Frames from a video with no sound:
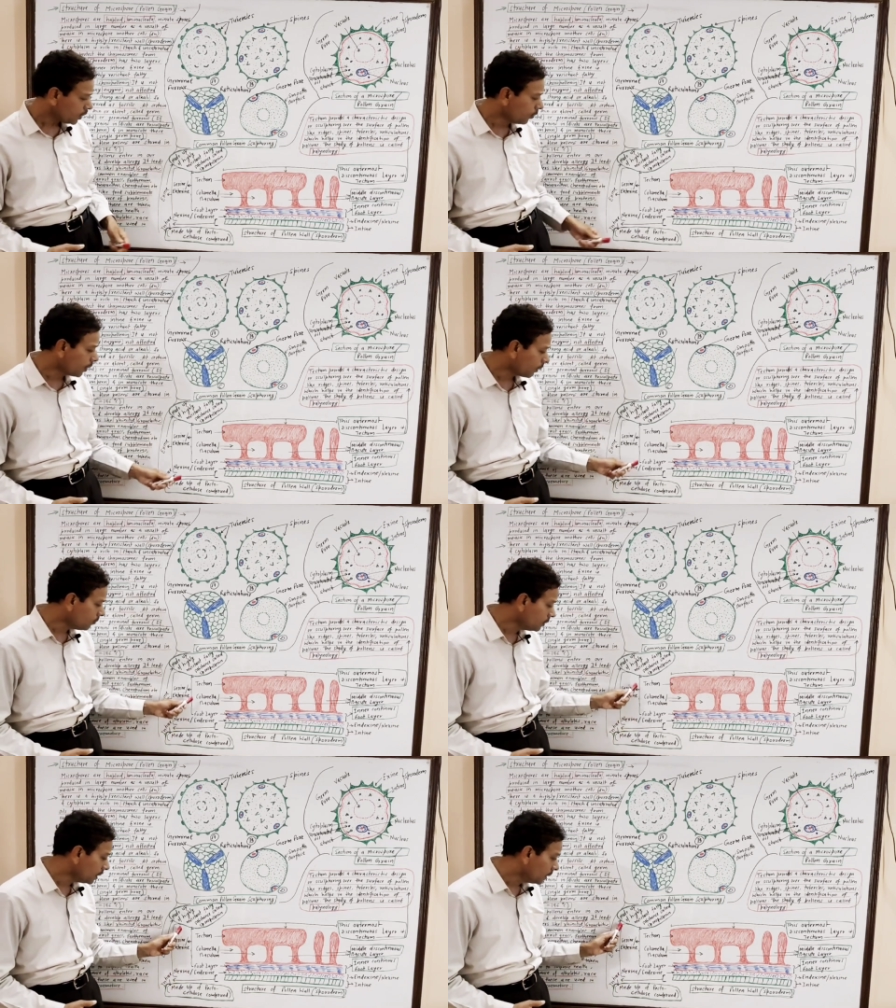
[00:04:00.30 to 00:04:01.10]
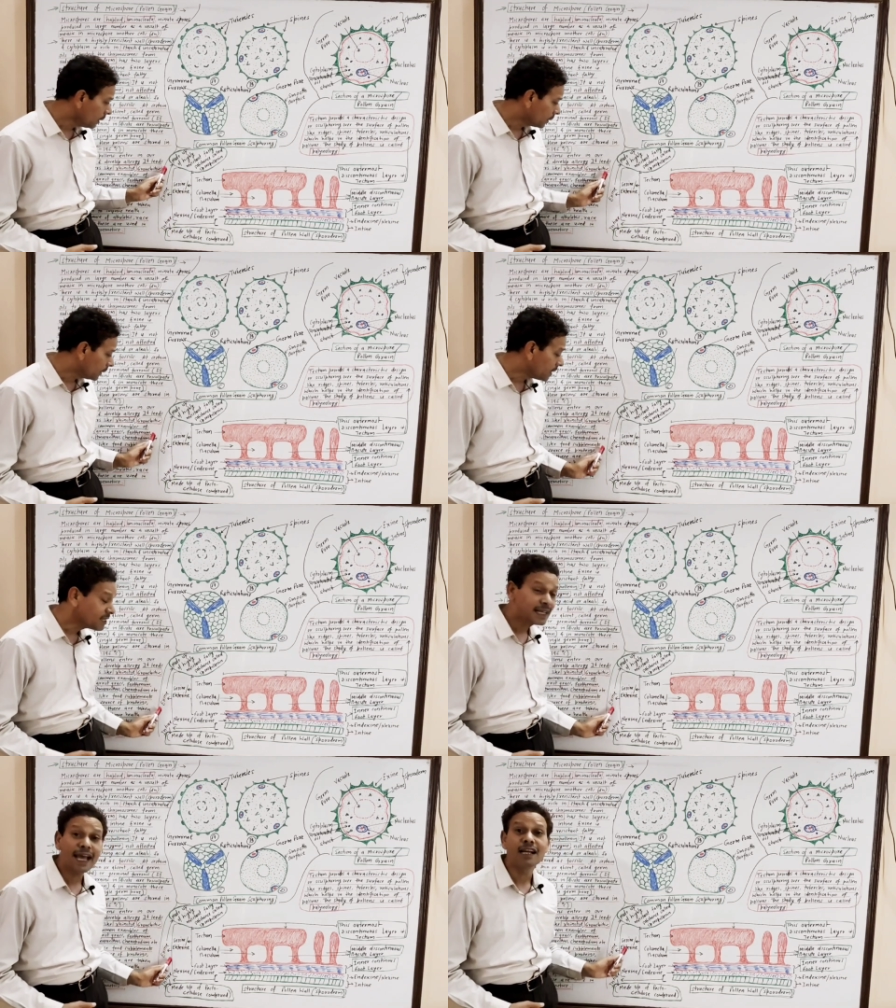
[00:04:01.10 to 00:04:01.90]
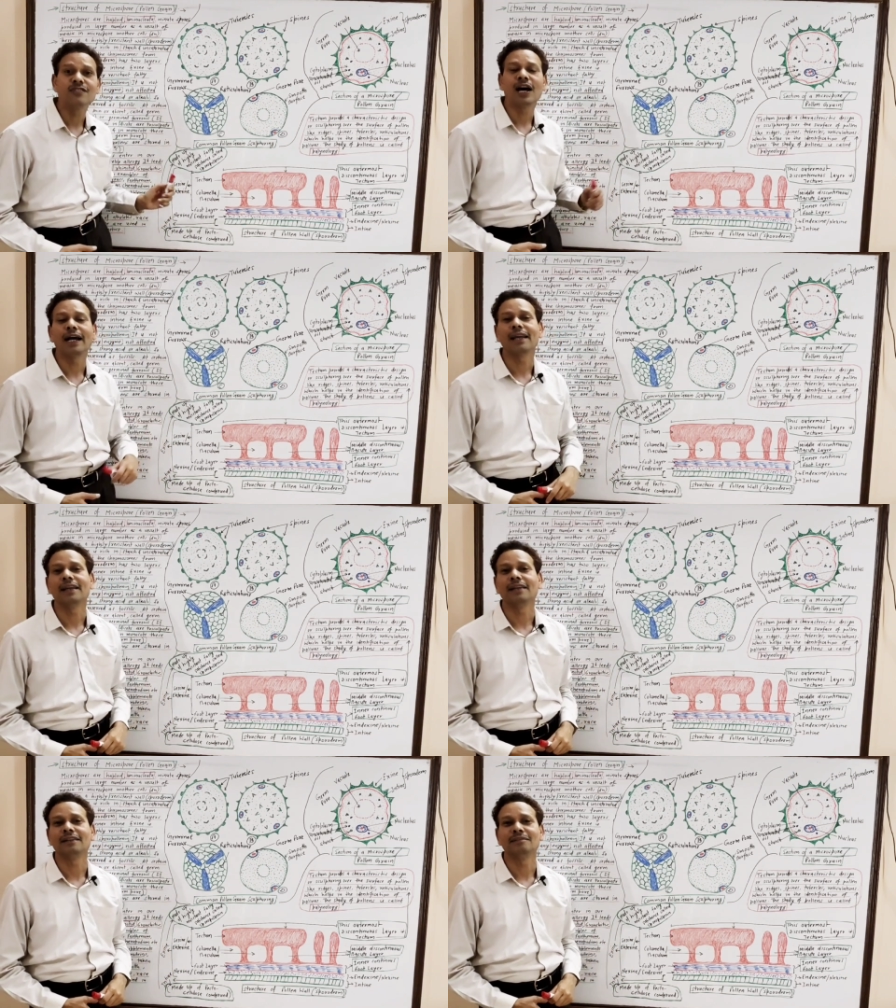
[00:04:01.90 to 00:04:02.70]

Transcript: Note down, this exine,